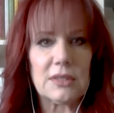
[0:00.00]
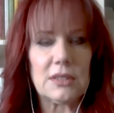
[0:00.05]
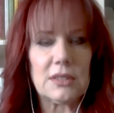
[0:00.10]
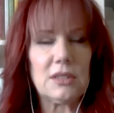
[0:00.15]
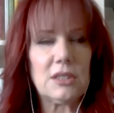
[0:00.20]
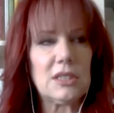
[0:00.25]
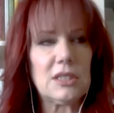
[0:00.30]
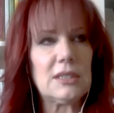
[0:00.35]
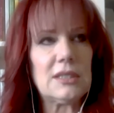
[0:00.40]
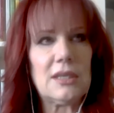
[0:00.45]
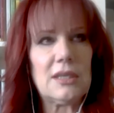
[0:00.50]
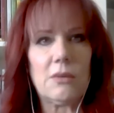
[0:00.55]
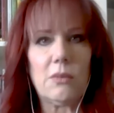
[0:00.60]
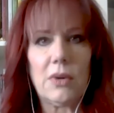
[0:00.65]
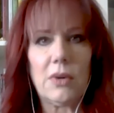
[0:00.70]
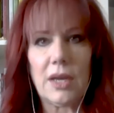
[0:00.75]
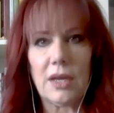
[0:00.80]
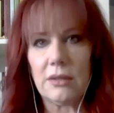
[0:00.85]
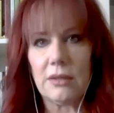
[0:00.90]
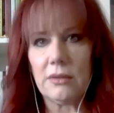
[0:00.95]
And she said,
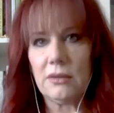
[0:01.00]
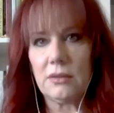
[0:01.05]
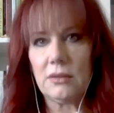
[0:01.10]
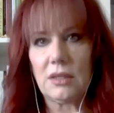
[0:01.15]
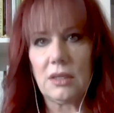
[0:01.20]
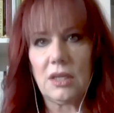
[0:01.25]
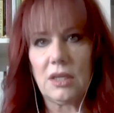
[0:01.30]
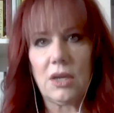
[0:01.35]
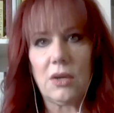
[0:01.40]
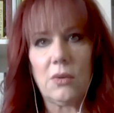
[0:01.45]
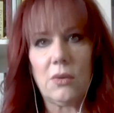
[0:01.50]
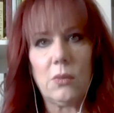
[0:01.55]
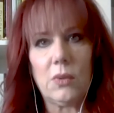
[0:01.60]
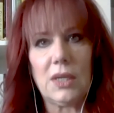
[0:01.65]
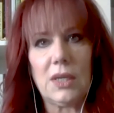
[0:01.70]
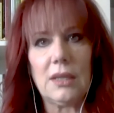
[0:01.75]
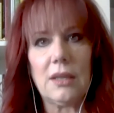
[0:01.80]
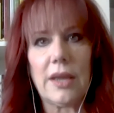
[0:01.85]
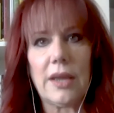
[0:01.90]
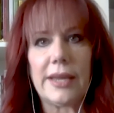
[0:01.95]
well,
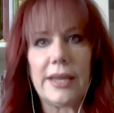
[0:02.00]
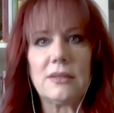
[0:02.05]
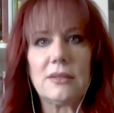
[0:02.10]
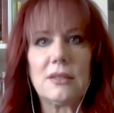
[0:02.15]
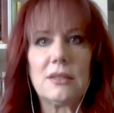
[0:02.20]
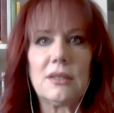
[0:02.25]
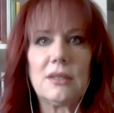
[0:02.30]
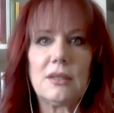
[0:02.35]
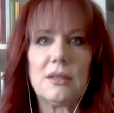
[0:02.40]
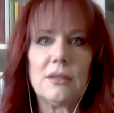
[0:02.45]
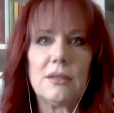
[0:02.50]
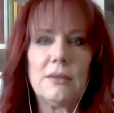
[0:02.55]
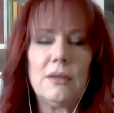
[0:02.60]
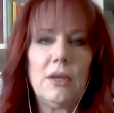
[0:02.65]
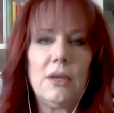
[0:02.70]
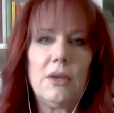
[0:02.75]
we like to